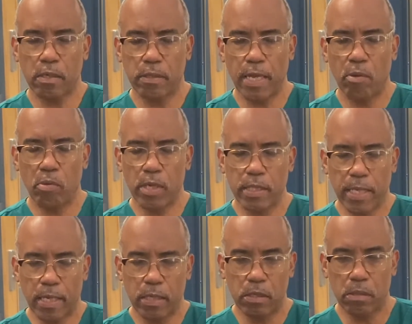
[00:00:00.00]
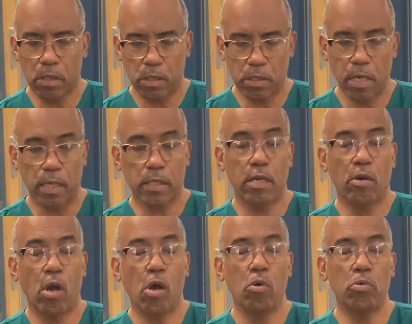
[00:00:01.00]
That way they can conduct their
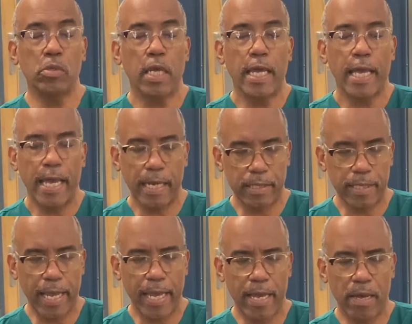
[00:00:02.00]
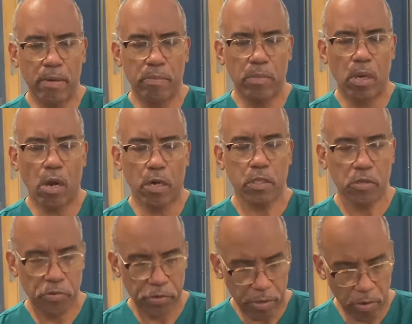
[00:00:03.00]
own exam,
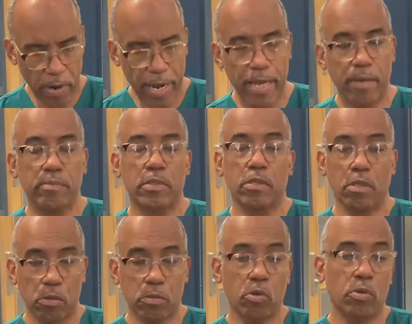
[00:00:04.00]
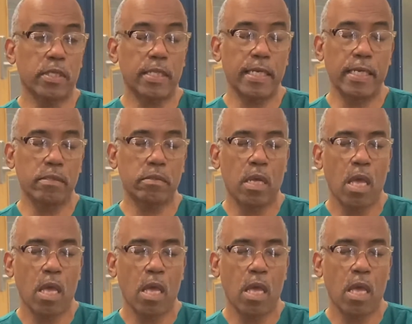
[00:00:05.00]
arteriograms, those sort of things,